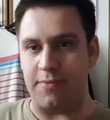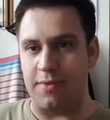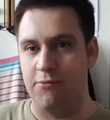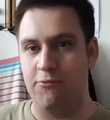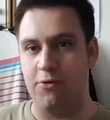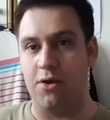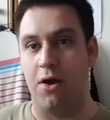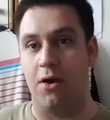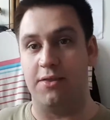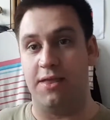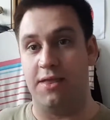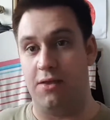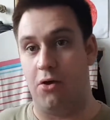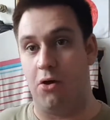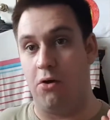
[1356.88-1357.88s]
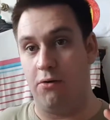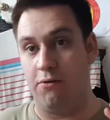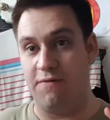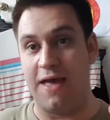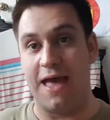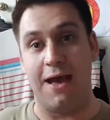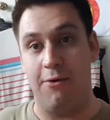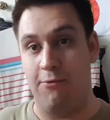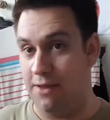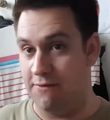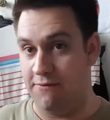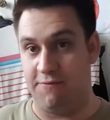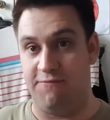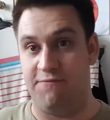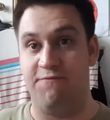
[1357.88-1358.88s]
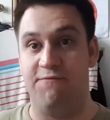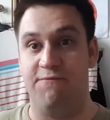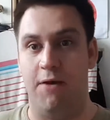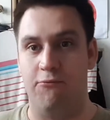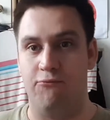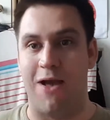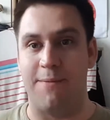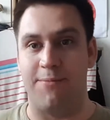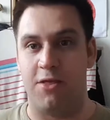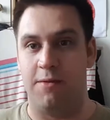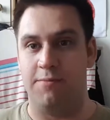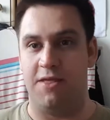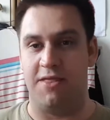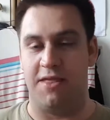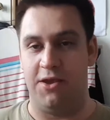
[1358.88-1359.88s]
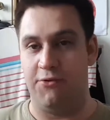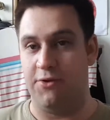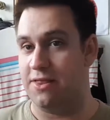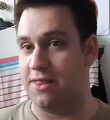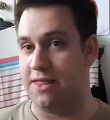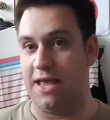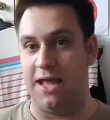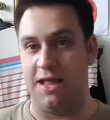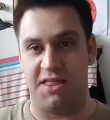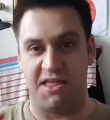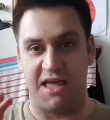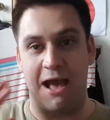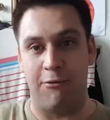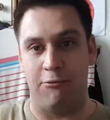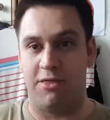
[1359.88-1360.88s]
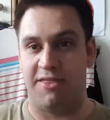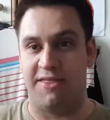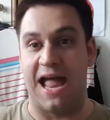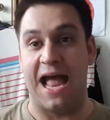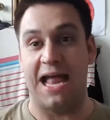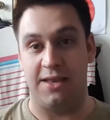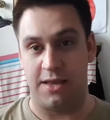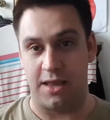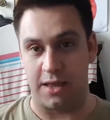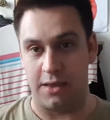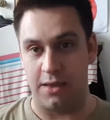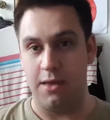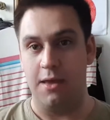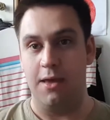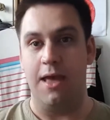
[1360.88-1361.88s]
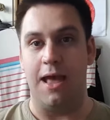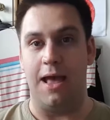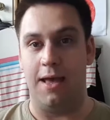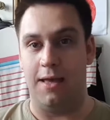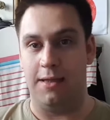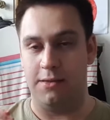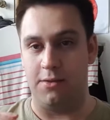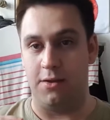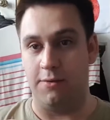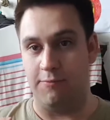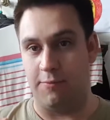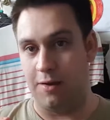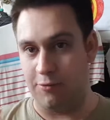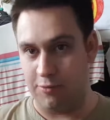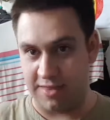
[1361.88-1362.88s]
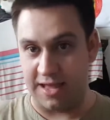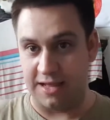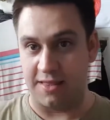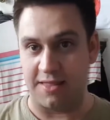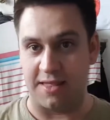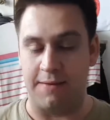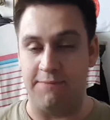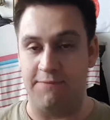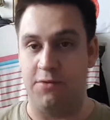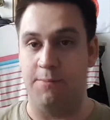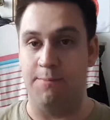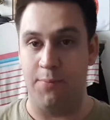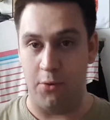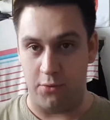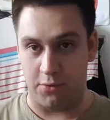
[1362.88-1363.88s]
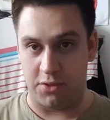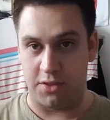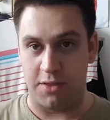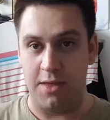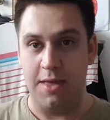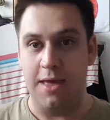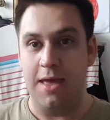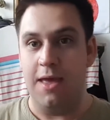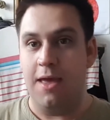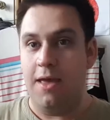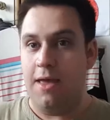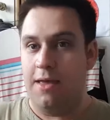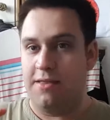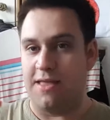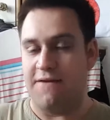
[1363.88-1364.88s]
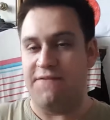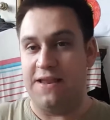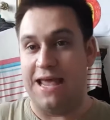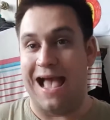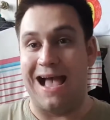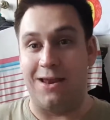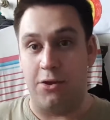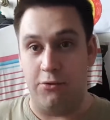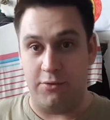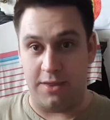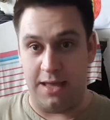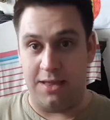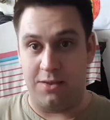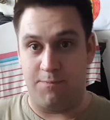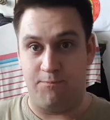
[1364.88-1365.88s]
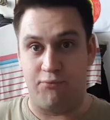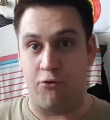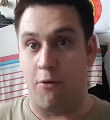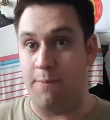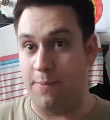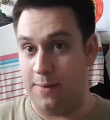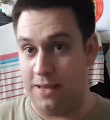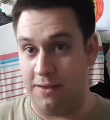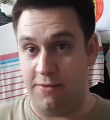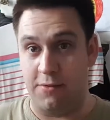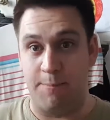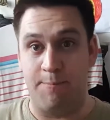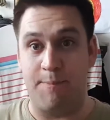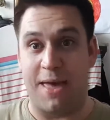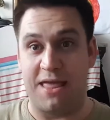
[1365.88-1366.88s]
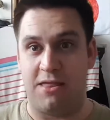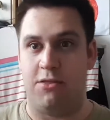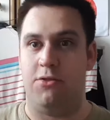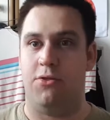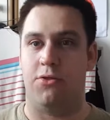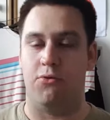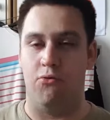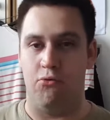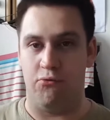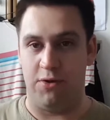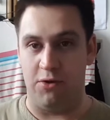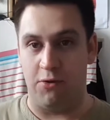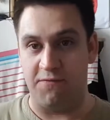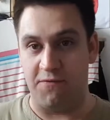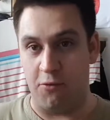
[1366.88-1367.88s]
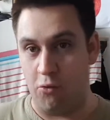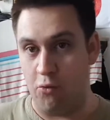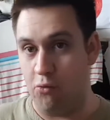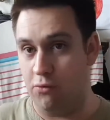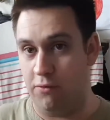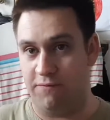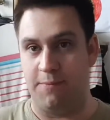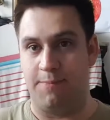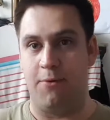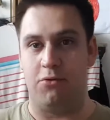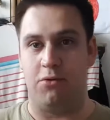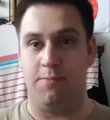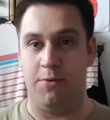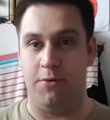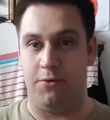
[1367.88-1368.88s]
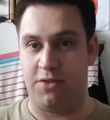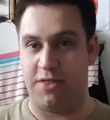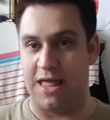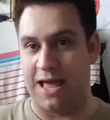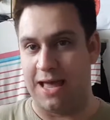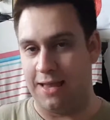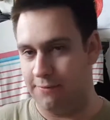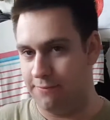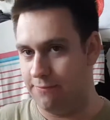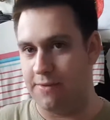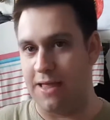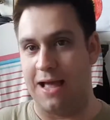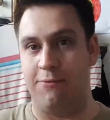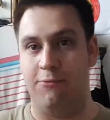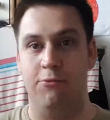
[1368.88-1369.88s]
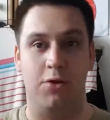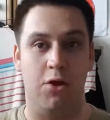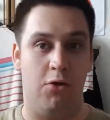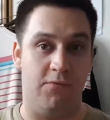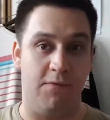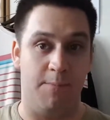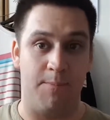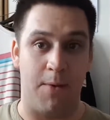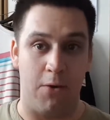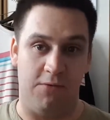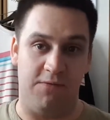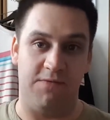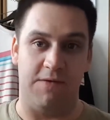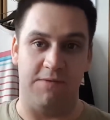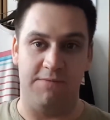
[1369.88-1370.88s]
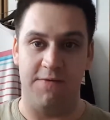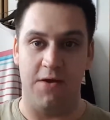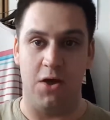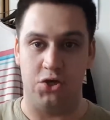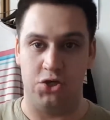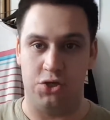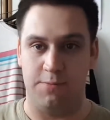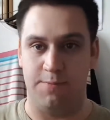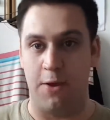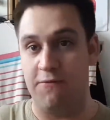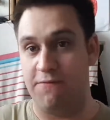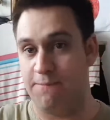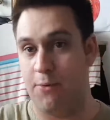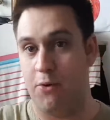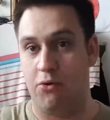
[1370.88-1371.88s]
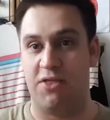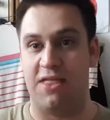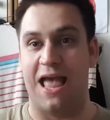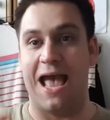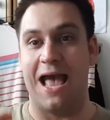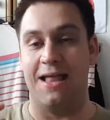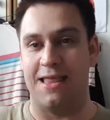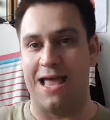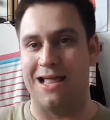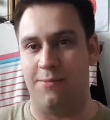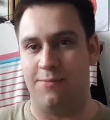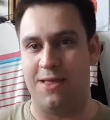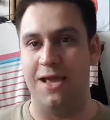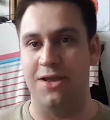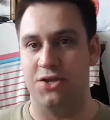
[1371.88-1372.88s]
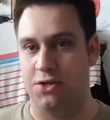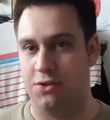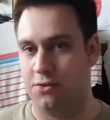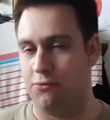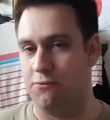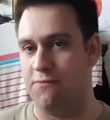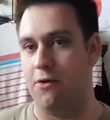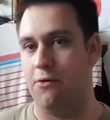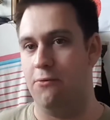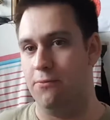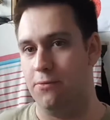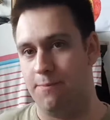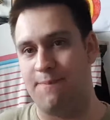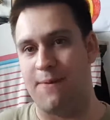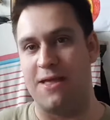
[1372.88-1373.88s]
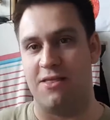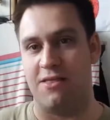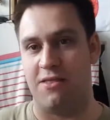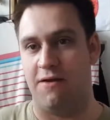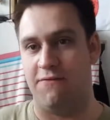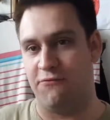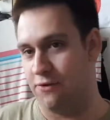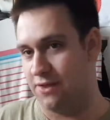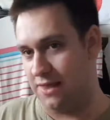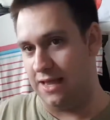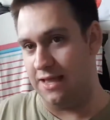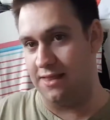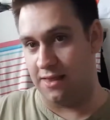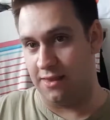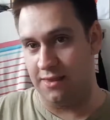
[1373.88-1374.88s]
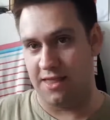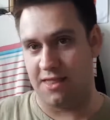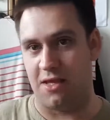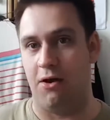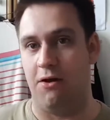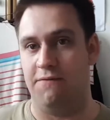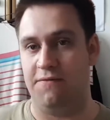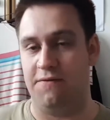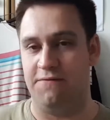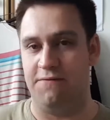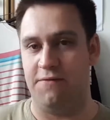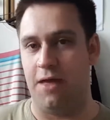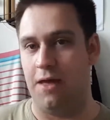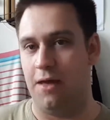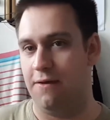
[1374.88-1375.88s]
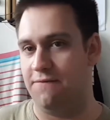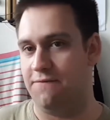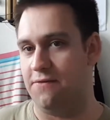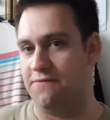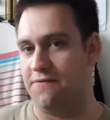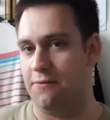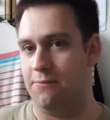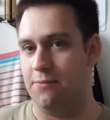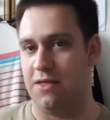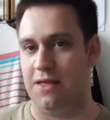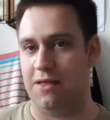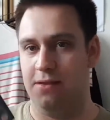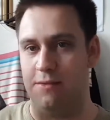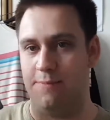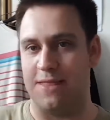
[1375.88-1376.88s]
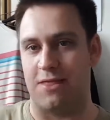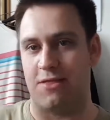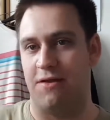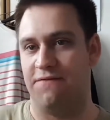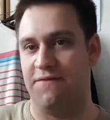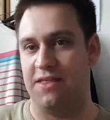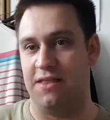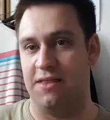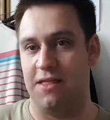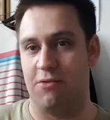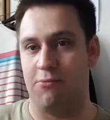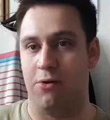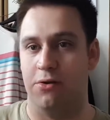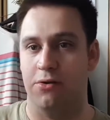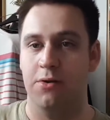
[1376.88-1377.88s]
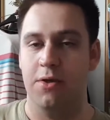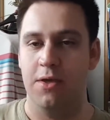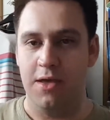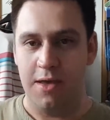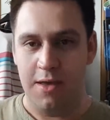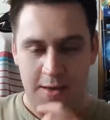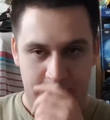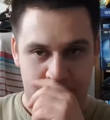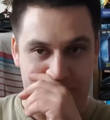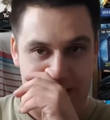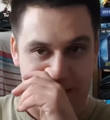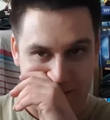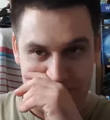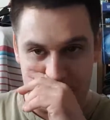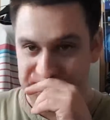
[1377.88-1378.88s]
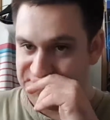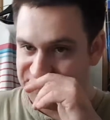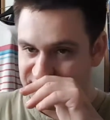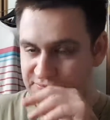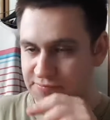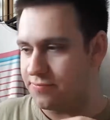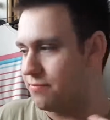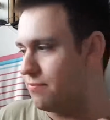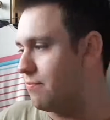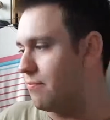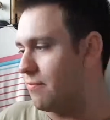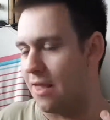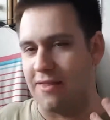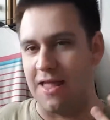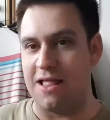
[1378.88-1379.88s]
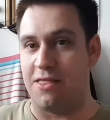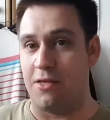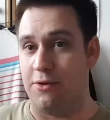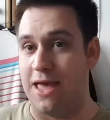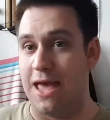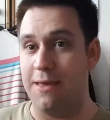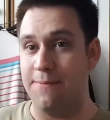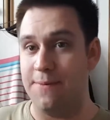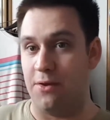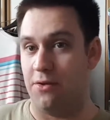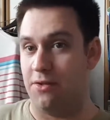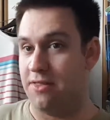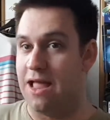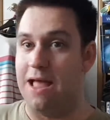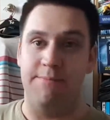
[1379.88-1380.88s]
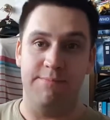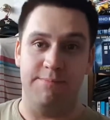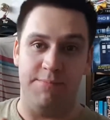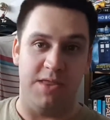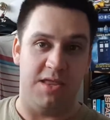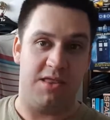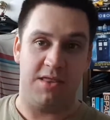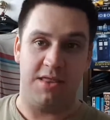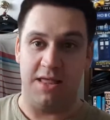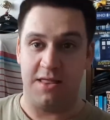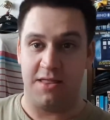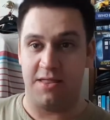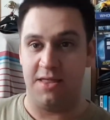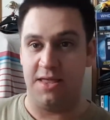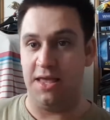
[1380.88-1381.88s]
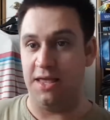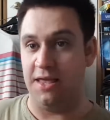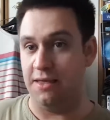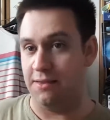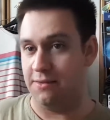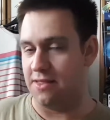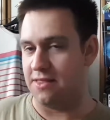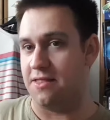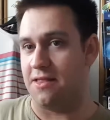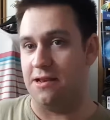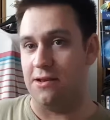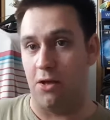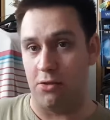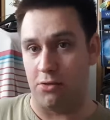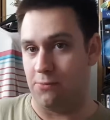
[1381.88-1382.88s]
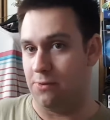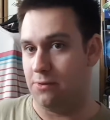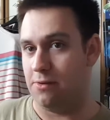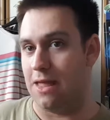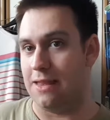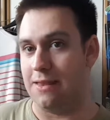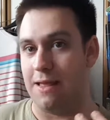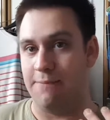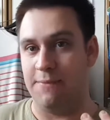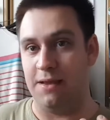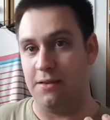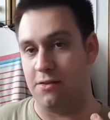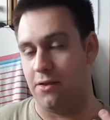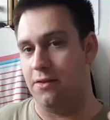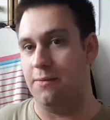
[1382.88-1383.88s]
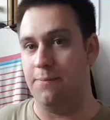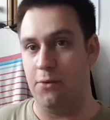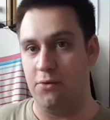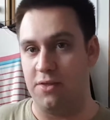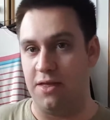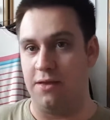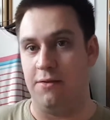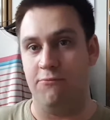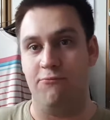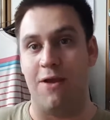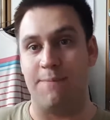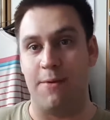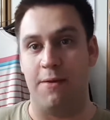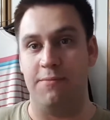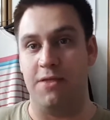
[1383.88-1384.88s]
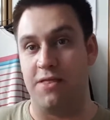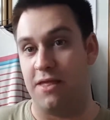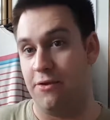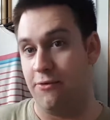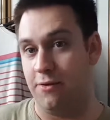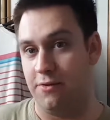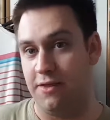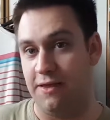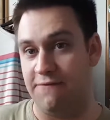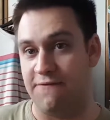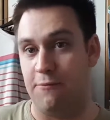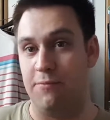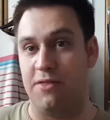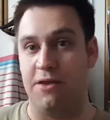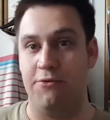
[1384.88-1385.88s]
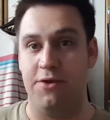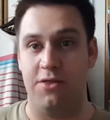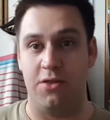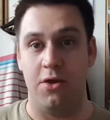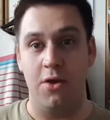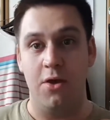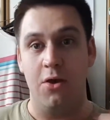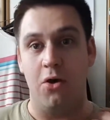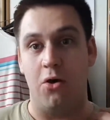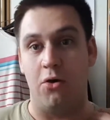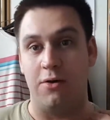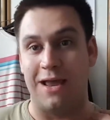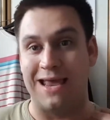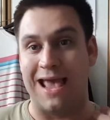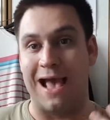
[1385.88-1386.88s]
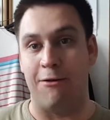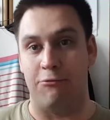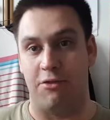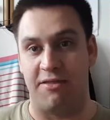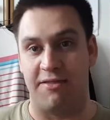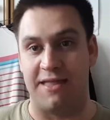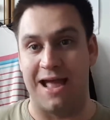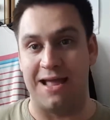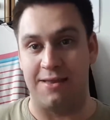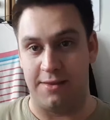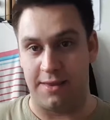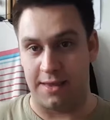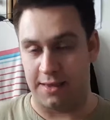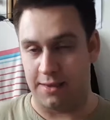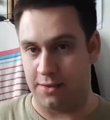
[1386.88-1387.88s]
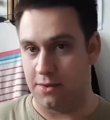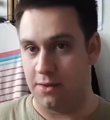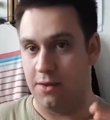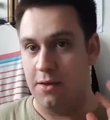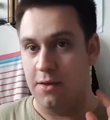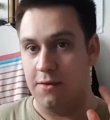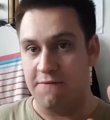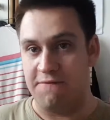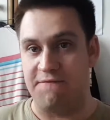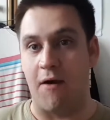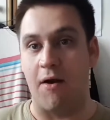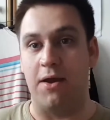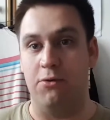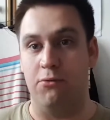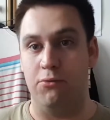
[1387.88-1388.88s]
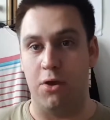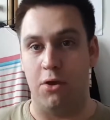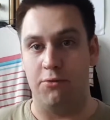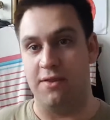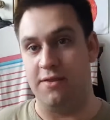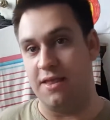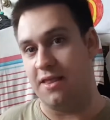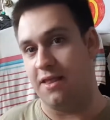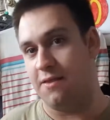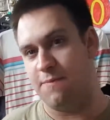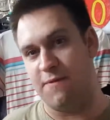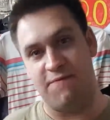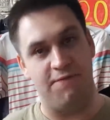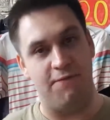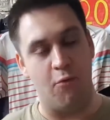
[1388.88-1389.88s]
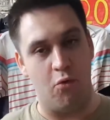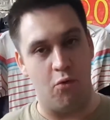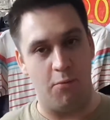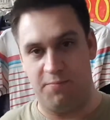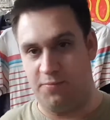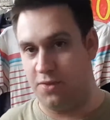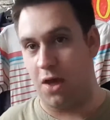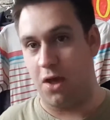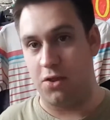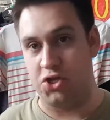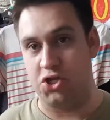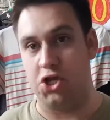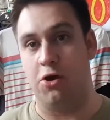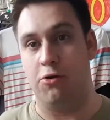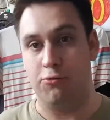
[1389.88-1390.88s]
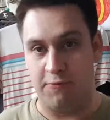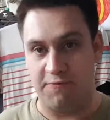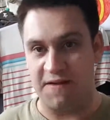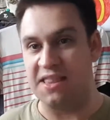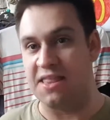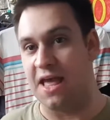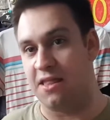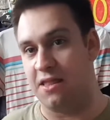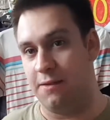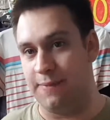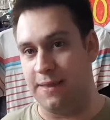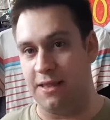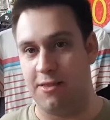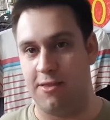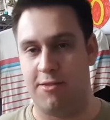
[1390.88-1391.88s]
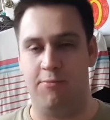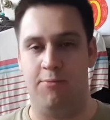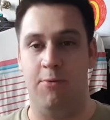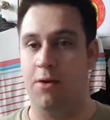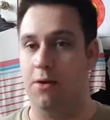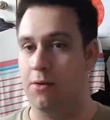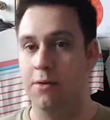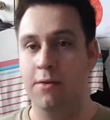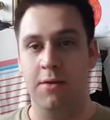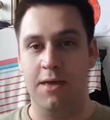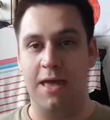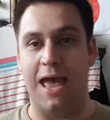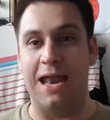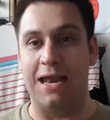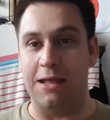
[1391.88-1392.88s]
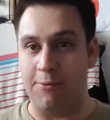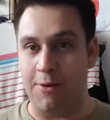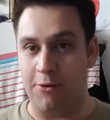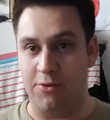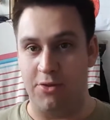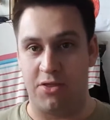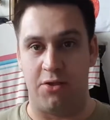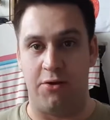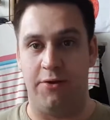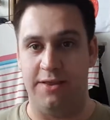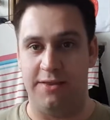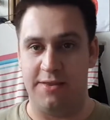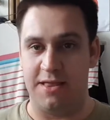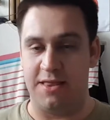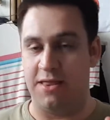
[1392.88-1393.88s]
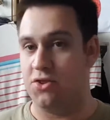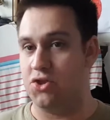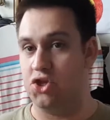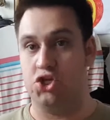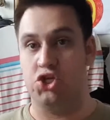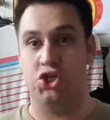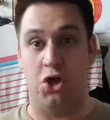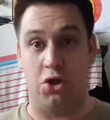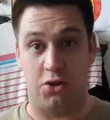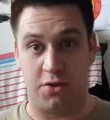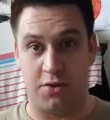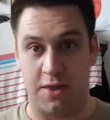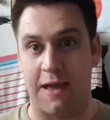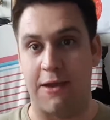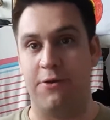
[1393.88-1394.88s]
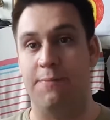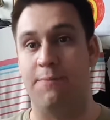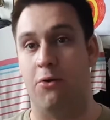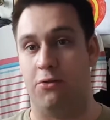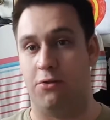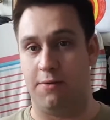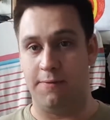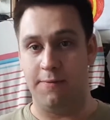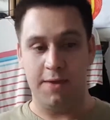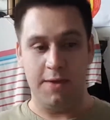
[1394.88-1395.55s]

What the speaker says: regarding of how it wraps up the series, it's outstanding, and I would say the same for the books. Deathly Hallows is probably the best story of all of the Potter books, and that will go for both books and adaptations. Although the better stuff is in this half of for the films, the best stuff is in this one, but that's okay because this is the last one, and that means like the books, it can wrap up the film series on a outstanding final note. And this is before Cursed Child or Fantastic Beasts were anywhere in sight. This is just Harry Potter,